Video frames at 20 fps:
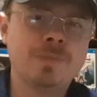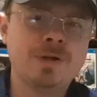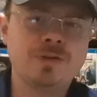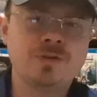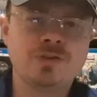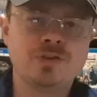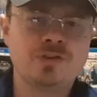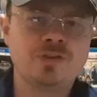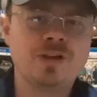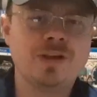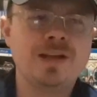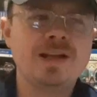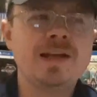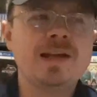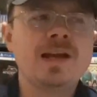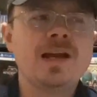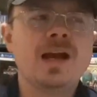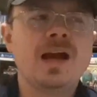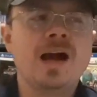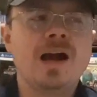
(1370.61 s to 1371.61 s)
But as I said,
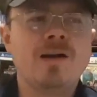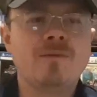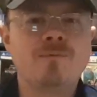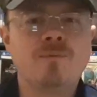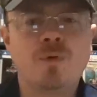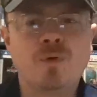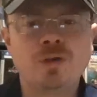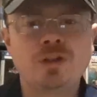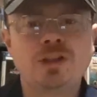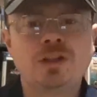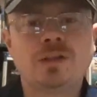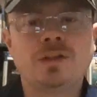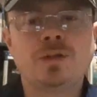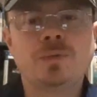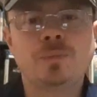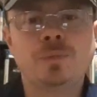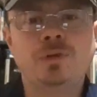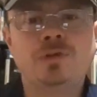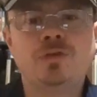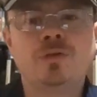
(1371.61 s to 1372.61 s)
unfortunately,
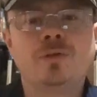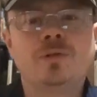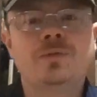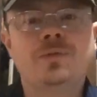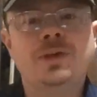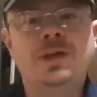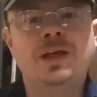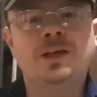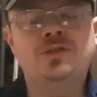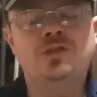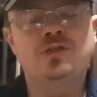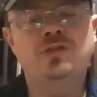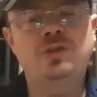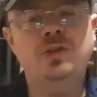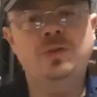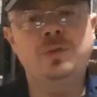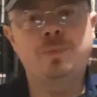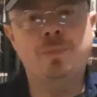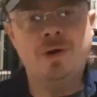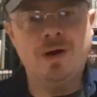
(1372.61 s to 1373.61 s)
we still have yet to see
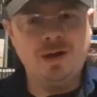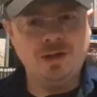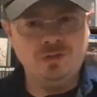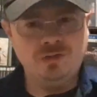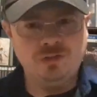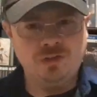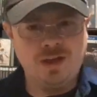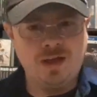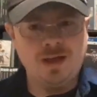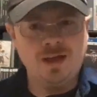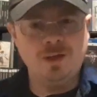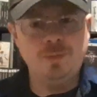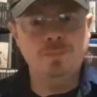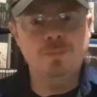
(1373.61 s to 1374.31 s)
the price tag.